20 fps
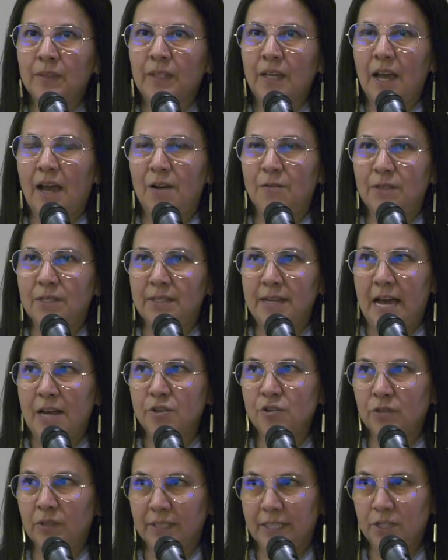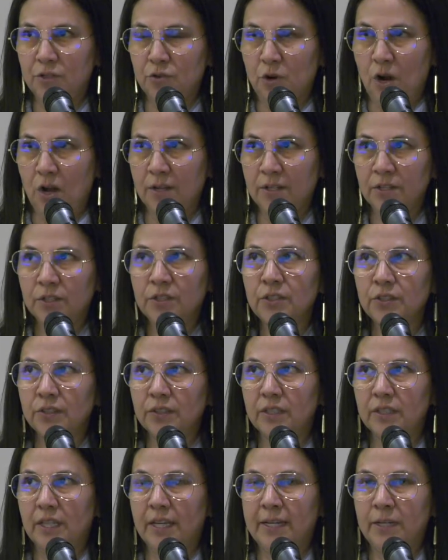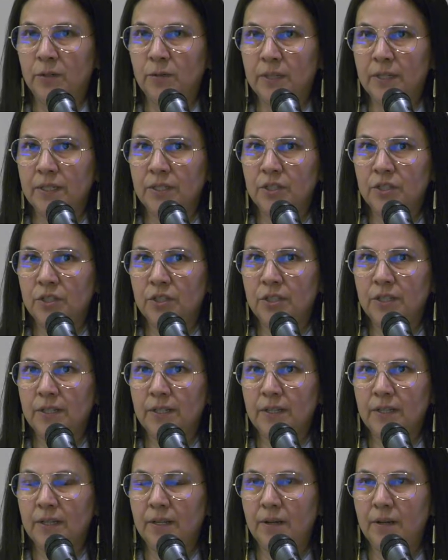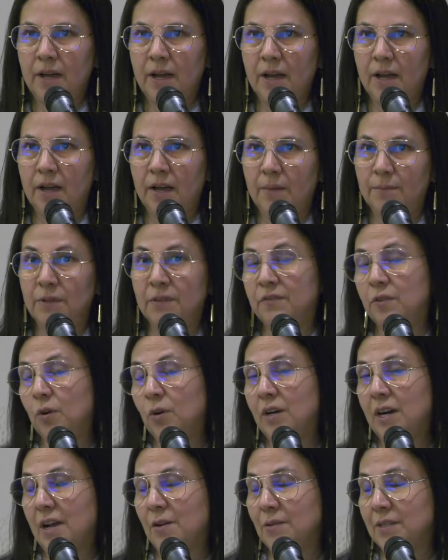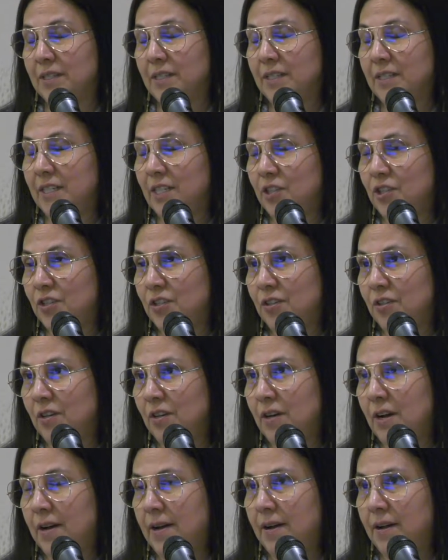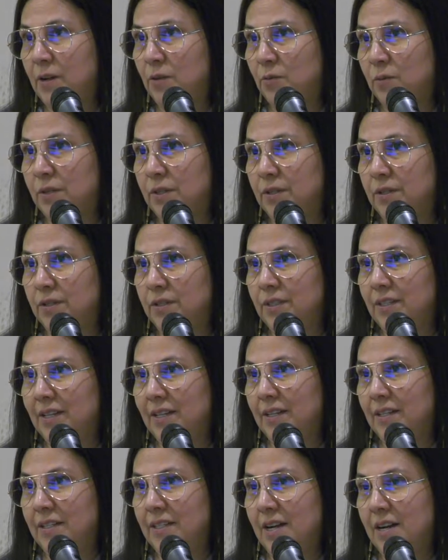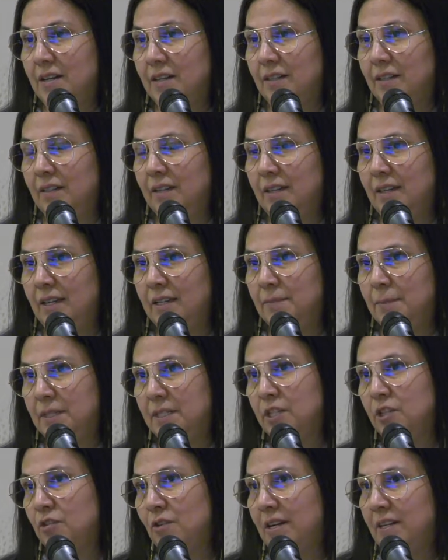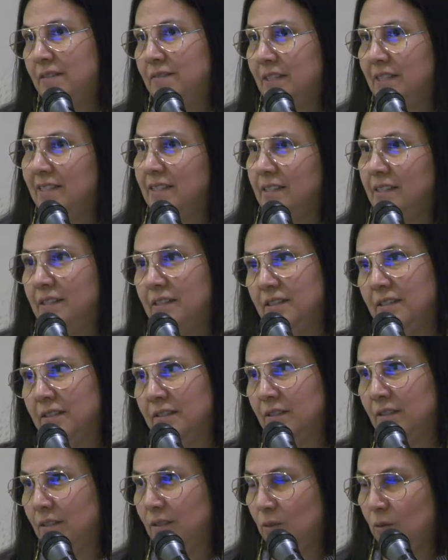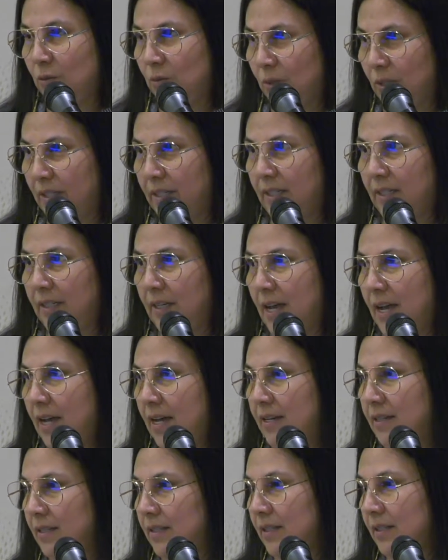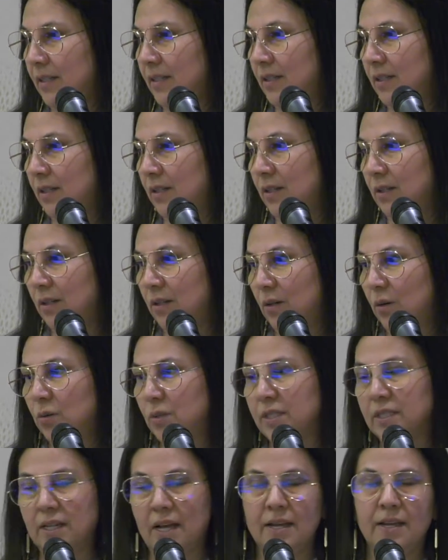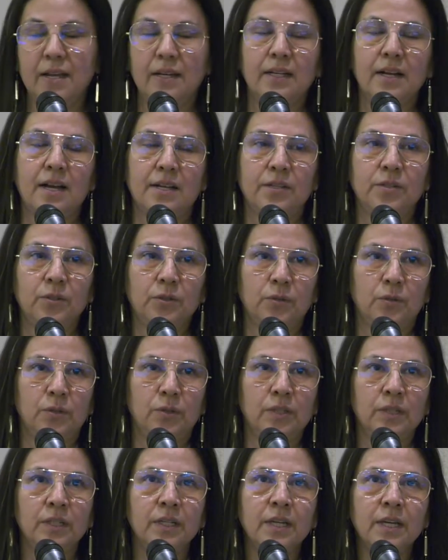I was naturally drawn to the language. Before I was a teacher, I was a young administrative assistant working at Oskayak High School.